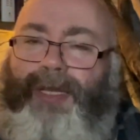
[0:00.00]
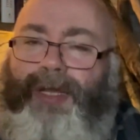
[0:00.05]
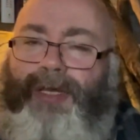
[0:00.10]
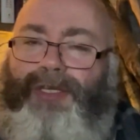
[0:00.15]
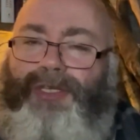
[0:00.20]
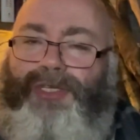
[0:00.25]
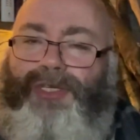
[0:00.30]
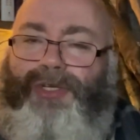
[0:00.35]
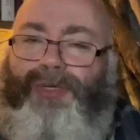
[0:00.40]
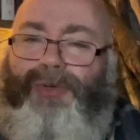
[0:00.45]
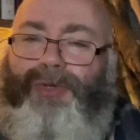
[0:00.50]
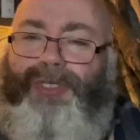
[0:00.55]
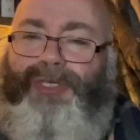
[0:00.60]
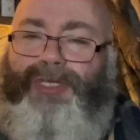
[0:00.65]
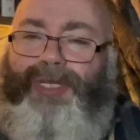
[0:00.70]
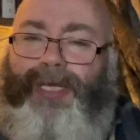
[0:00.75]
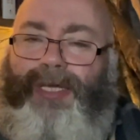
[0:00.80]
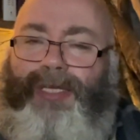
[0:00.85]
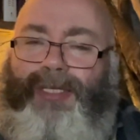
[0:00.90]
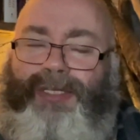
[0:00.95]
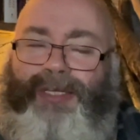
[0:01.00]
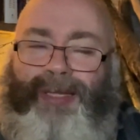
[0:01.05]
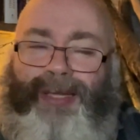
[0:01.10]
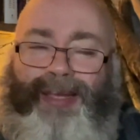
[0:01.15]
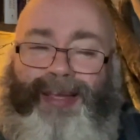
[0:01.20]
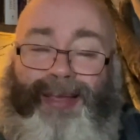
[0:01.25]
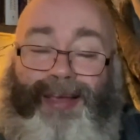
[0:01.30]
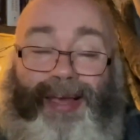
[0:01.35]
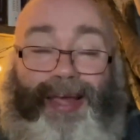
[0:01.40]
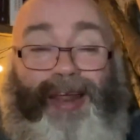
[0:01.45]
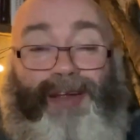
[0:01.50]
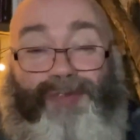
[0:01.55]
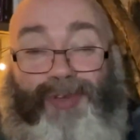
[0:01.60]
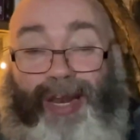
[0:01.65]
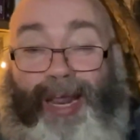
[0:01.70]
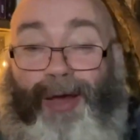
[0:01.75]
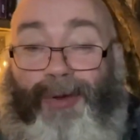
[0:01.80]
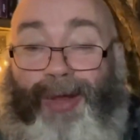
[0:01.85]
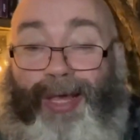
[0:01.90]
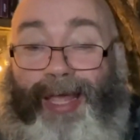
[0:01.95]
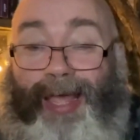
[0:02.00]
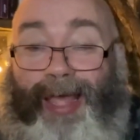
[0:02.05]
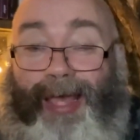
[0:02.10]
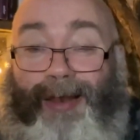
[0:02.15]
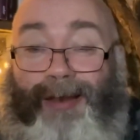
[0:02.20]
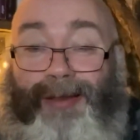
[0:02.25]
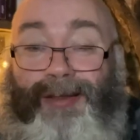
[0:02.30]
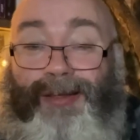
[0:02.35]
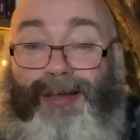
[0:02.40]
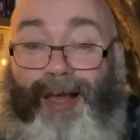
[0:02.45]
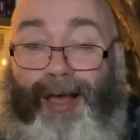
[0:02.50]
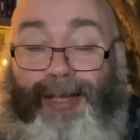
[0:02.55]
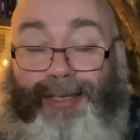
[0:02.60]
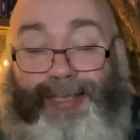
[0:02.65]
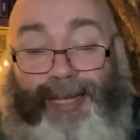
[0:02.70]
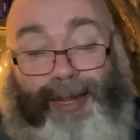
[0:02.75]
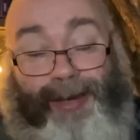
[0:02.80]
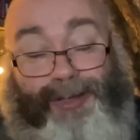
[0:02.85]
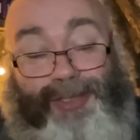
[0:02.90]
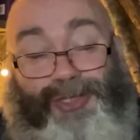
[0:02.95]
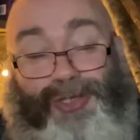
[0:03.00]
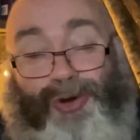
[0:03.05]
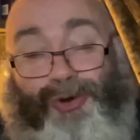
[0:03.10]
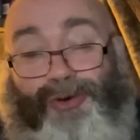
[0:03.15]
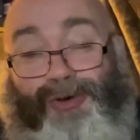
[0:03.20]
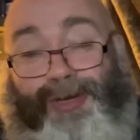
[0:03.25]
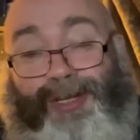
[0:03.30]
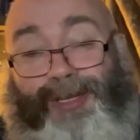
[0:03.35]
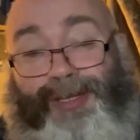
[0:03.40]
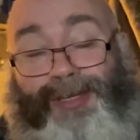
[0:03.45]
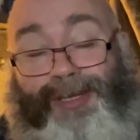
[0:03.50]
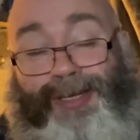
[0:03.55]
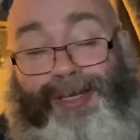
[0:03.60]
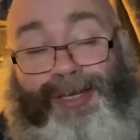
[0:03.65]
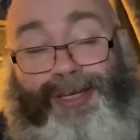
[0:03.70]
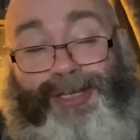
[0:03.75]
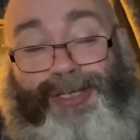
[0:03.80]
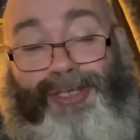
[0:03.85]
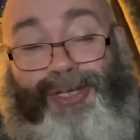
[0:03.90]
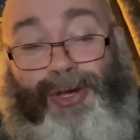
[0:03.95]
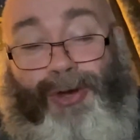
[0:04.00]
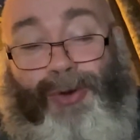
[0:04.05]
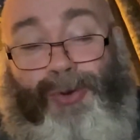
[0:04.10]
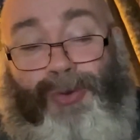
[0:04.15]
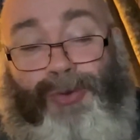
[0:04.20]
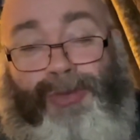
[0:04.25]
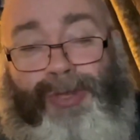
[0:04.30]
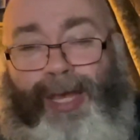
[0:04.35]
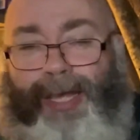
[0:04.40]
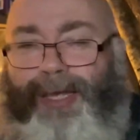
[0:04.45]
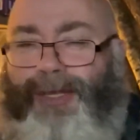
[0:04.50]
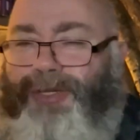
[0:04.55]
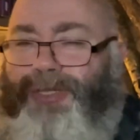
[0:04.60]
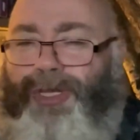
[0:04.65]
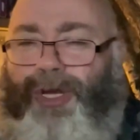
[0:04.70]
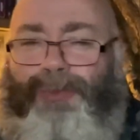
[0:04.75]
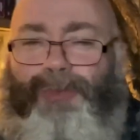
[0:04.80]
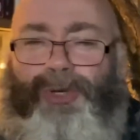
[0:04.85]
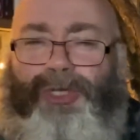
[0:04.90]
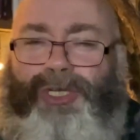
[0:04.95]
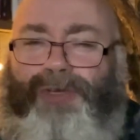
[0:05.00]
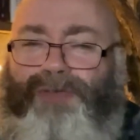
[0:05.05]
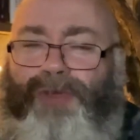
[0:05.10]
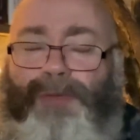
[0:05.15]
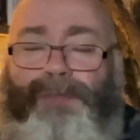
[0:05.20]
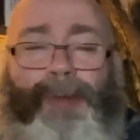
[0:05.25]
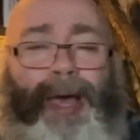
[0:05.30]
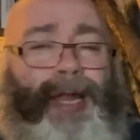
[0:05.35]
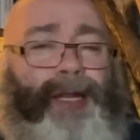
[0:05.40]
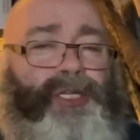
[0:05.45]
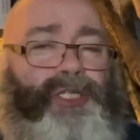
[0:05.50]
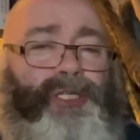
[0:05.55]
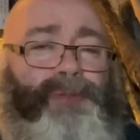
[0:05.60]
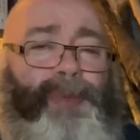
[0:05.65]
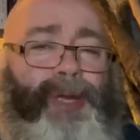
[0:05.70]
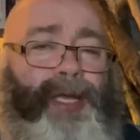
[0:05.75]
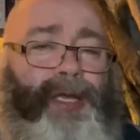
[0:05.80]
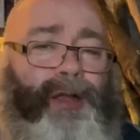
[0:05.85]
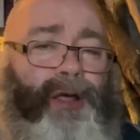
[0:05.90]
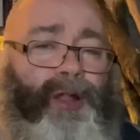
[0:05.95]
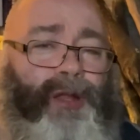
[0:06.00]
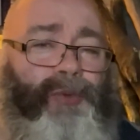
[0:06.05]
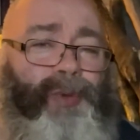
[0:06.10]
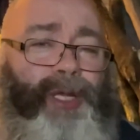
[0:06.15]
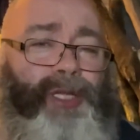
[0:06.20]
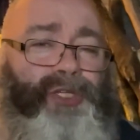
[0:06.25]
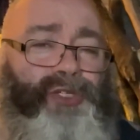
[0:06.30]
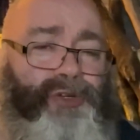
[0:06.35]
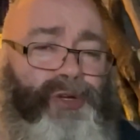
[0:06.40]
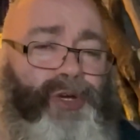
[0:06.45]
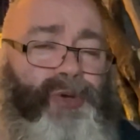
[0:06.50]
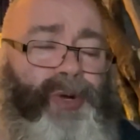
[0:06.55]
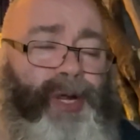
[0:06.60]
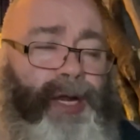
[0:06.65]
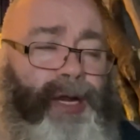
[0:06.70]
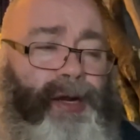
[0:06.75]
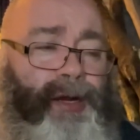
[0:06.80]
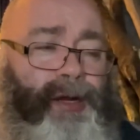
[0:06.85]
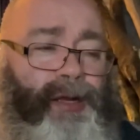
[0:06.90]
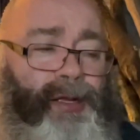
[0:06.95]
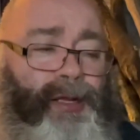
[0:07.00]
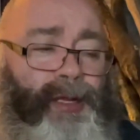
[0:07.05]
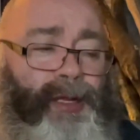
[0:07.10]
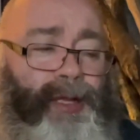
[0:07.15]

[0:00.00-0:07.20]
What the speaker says: I do with sticks. And every now and again, I tell a story. So thank you so much if you managed to make it all the way through here.